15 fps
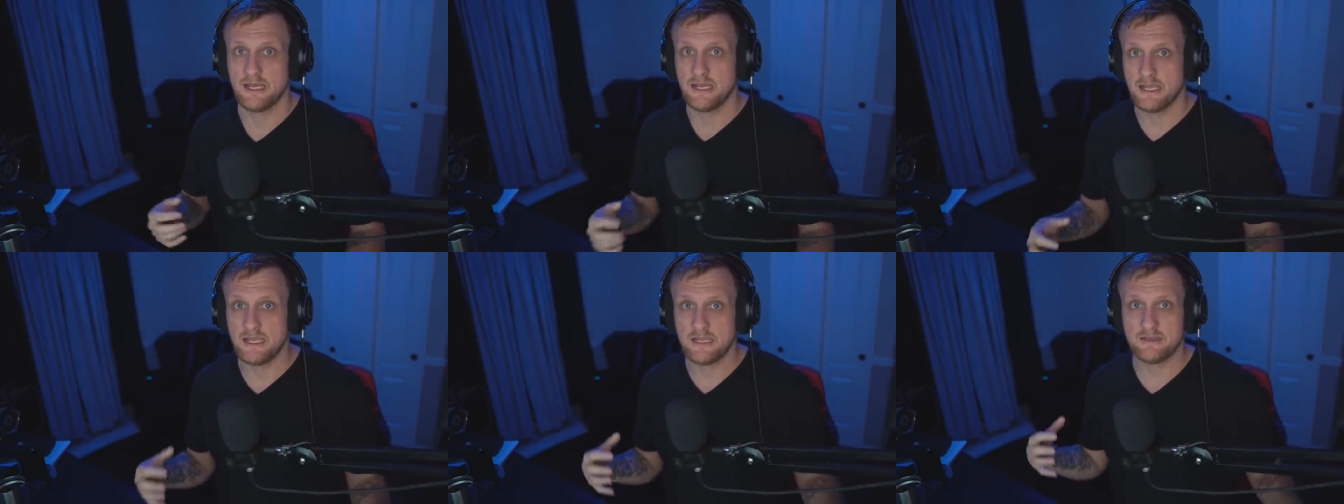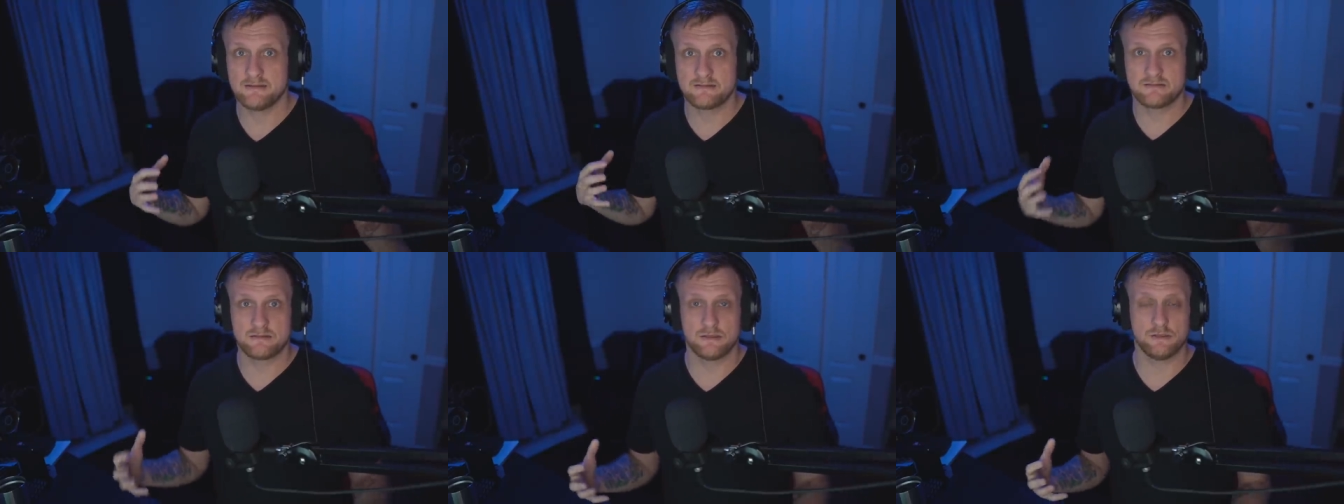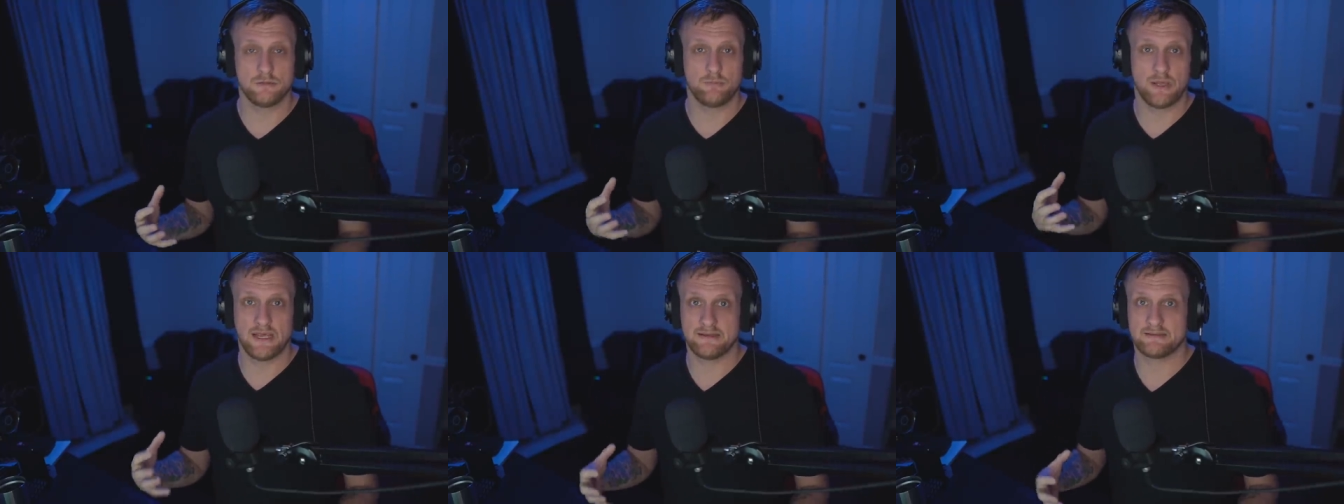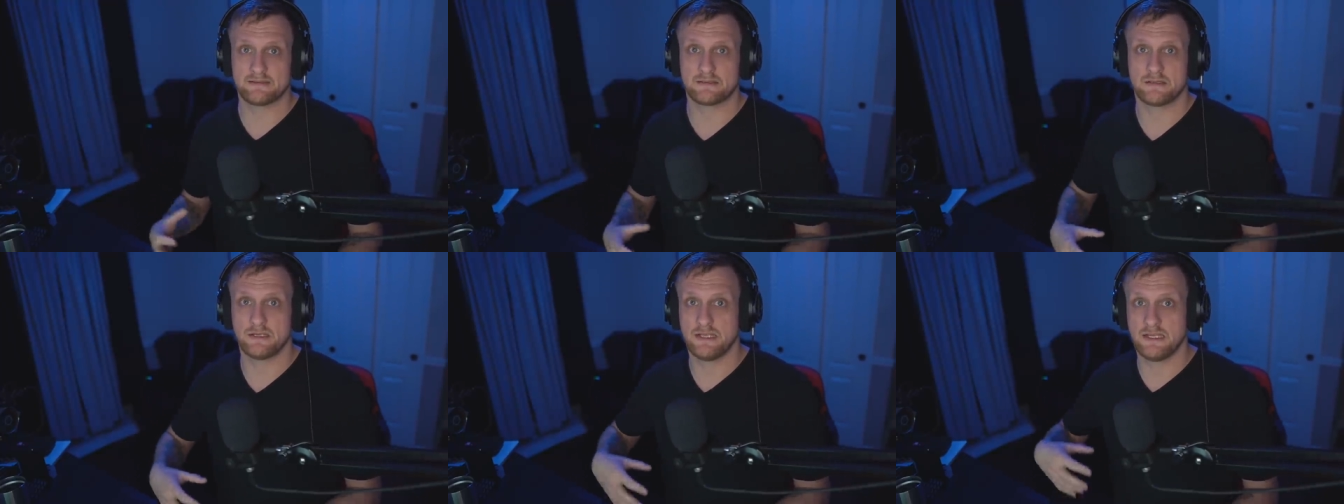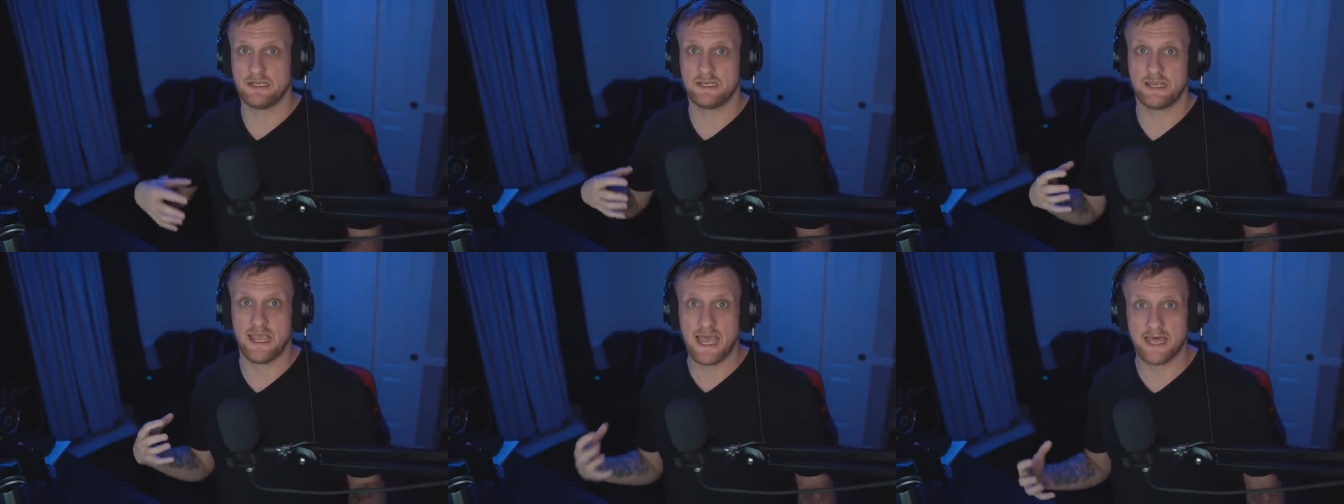is to basically
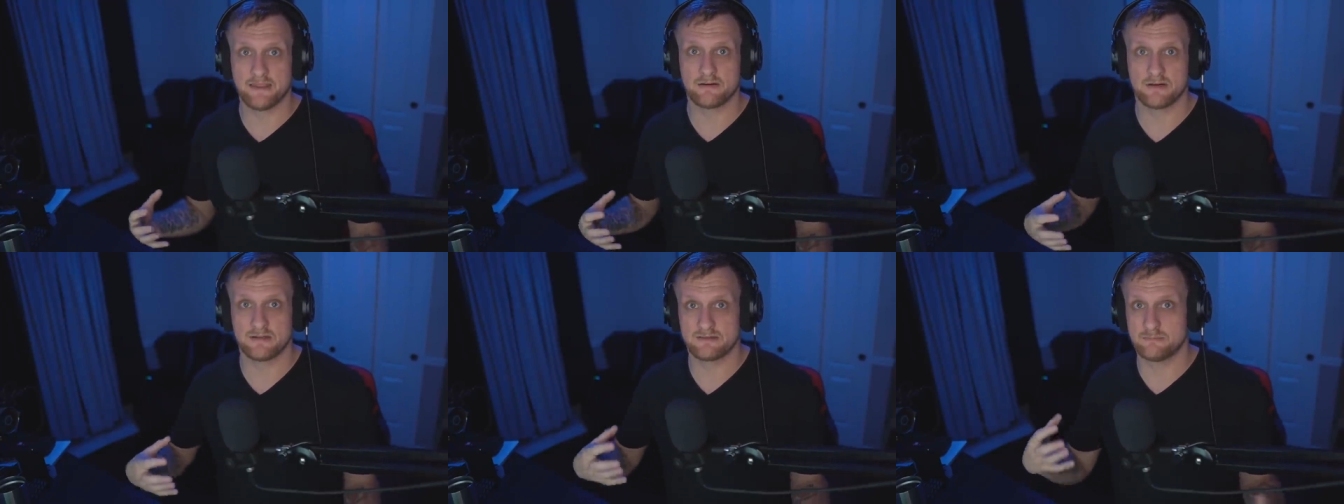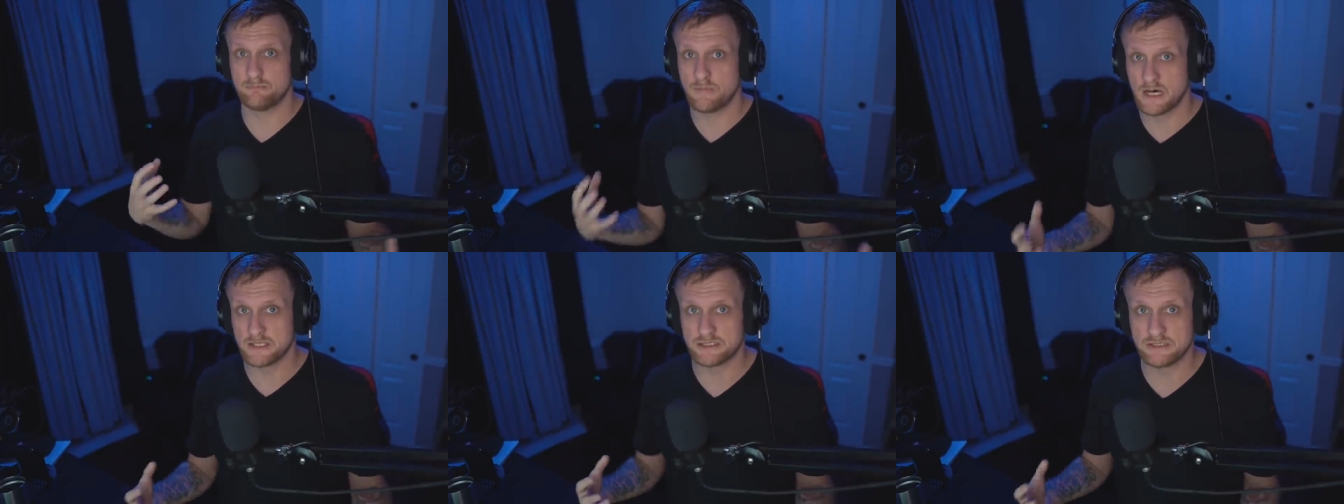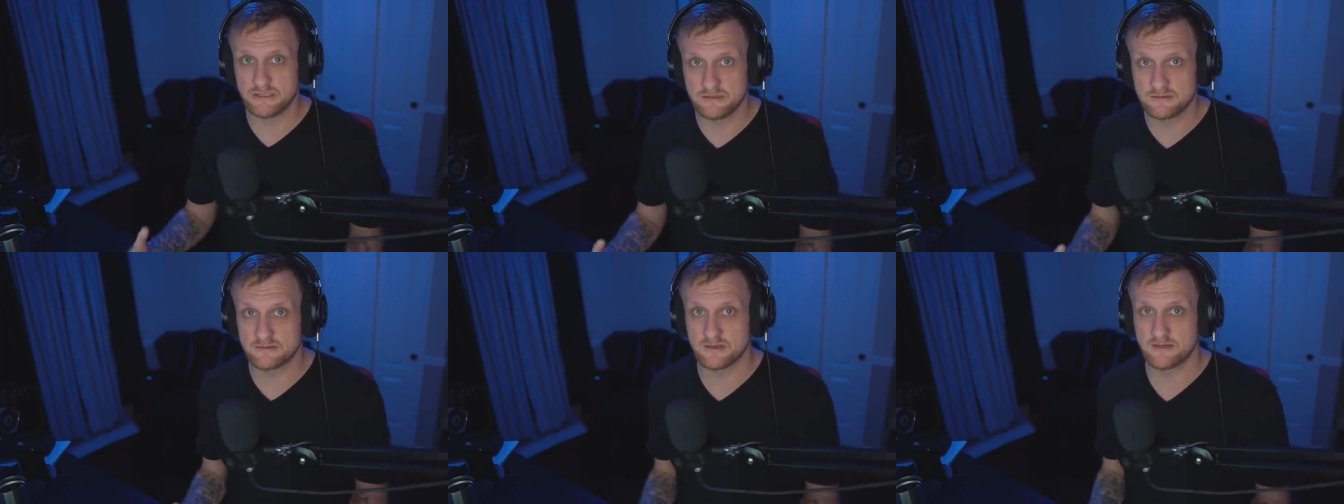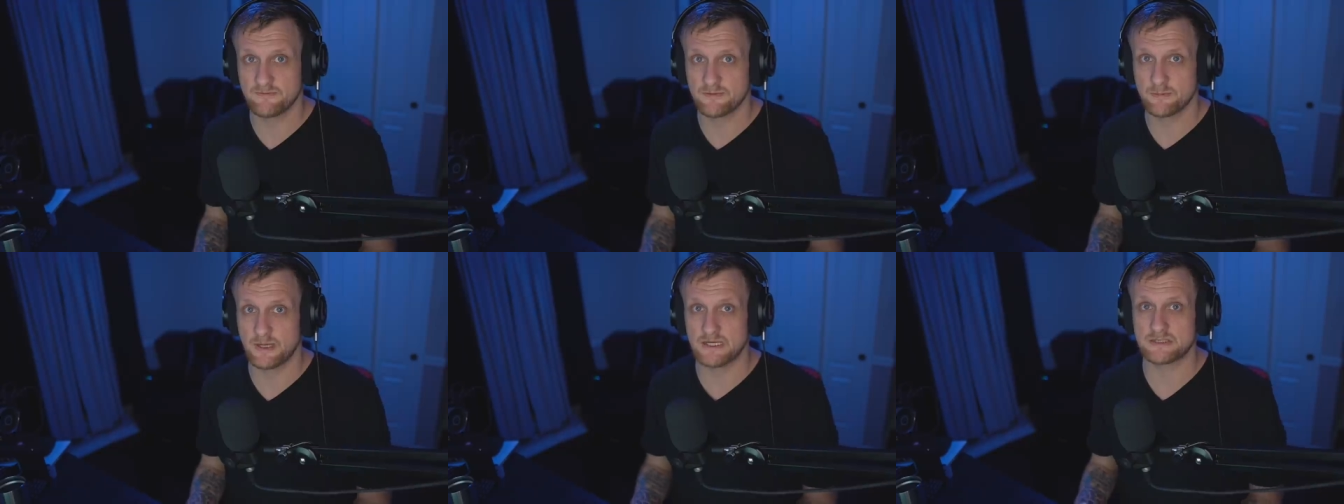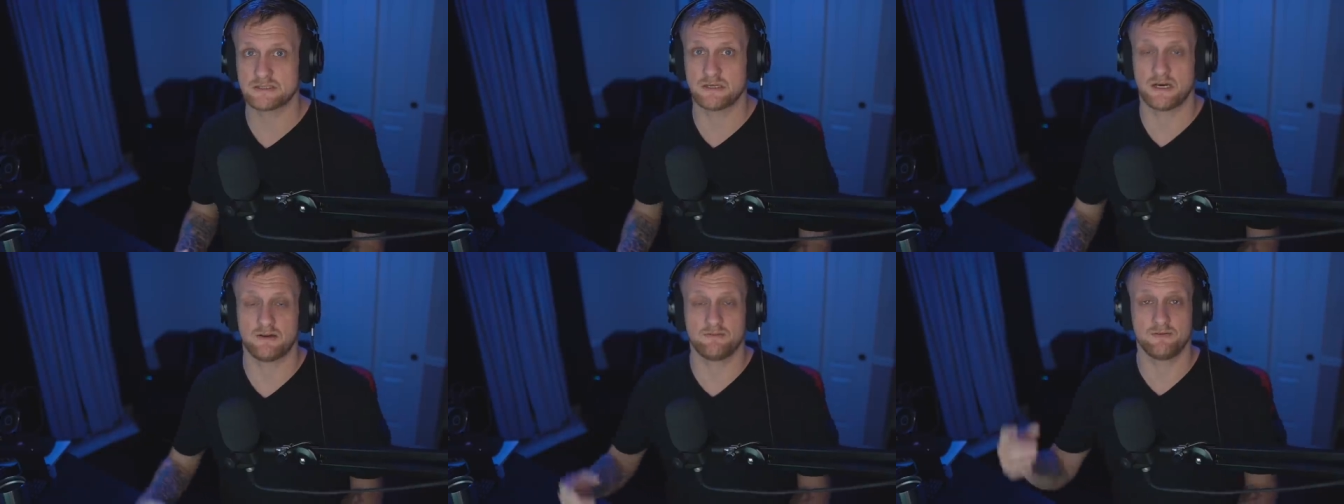gather as much user
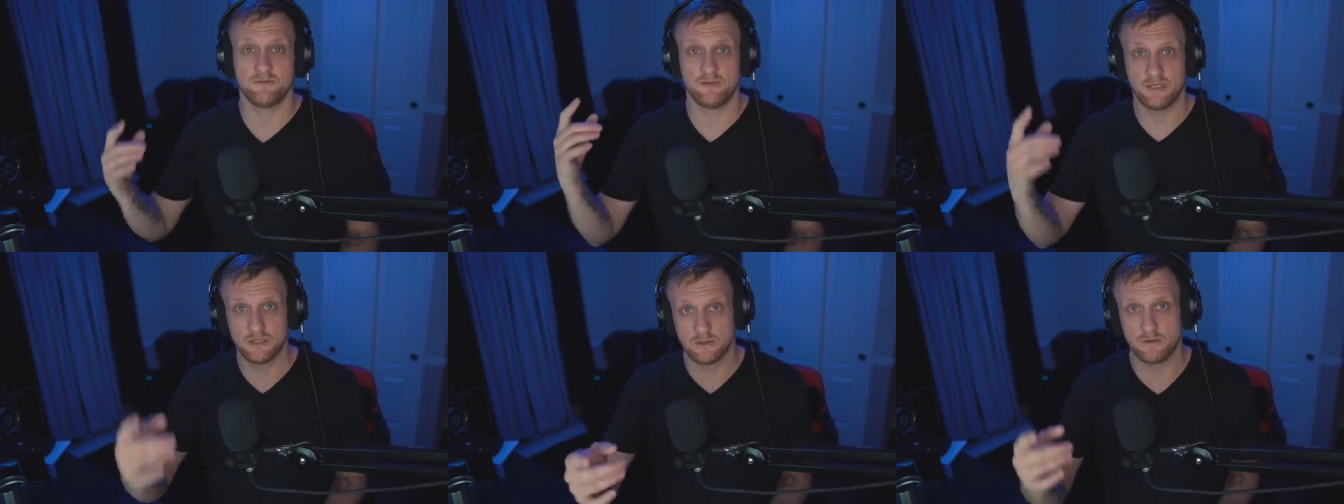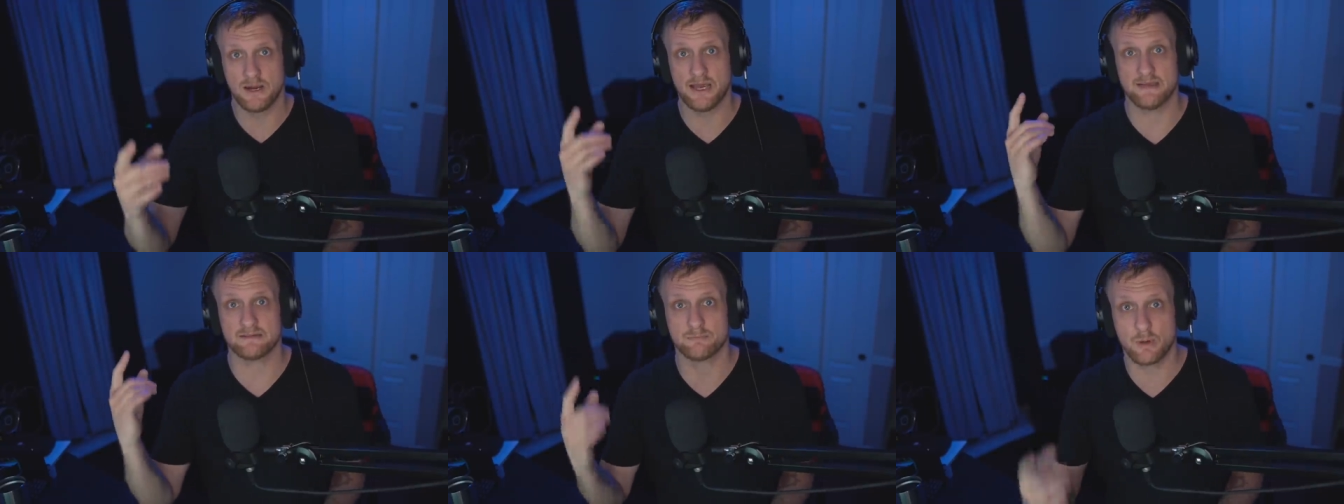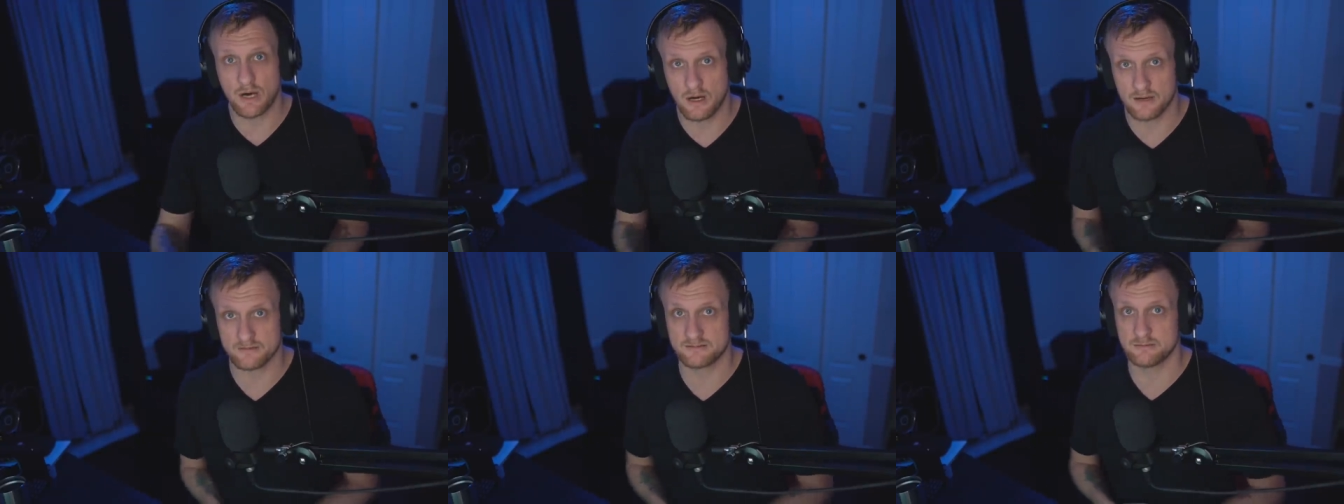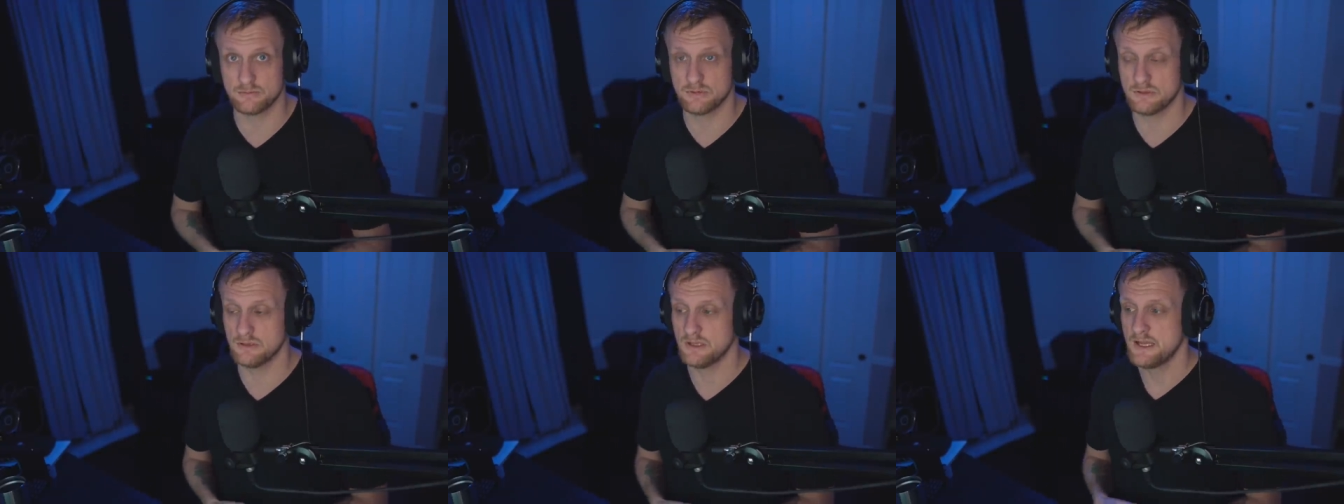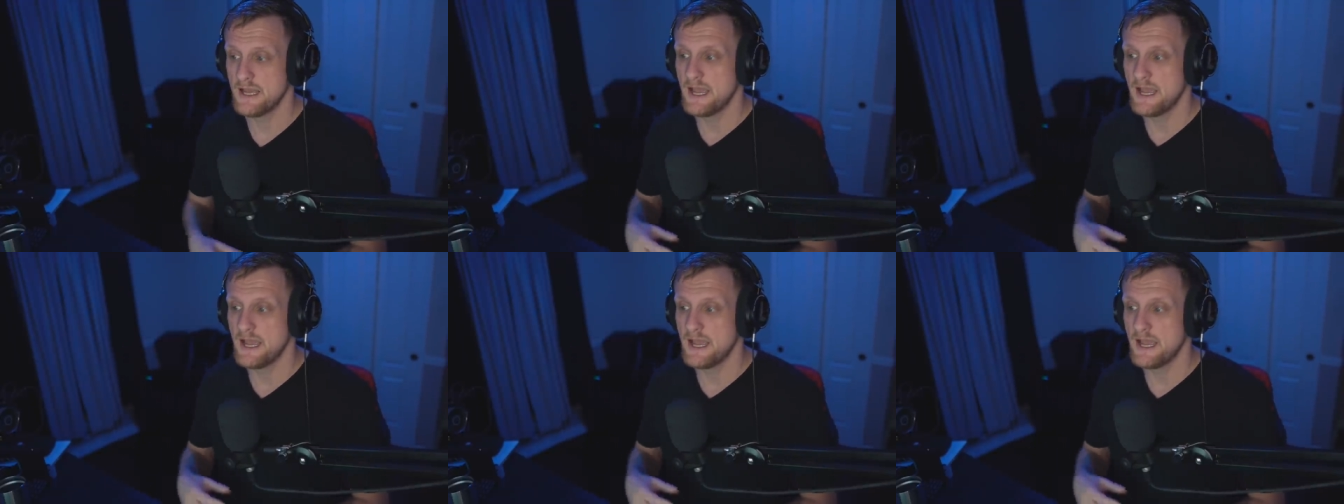information off of you as possible.